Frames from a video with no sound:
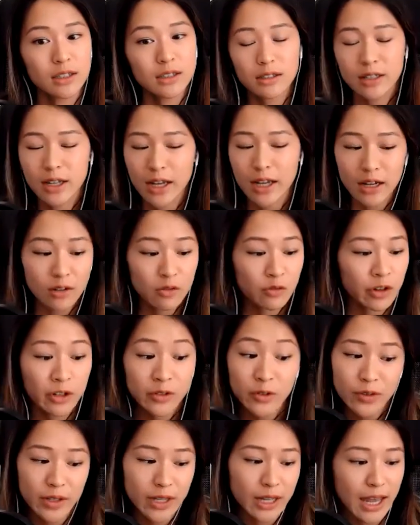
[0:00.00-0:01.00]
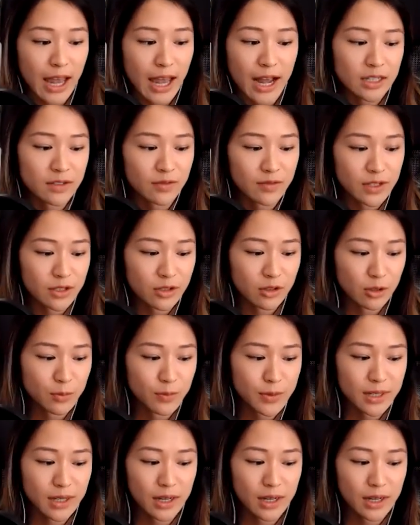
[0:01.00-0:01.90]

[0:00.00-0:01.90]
get involved with like activist groups.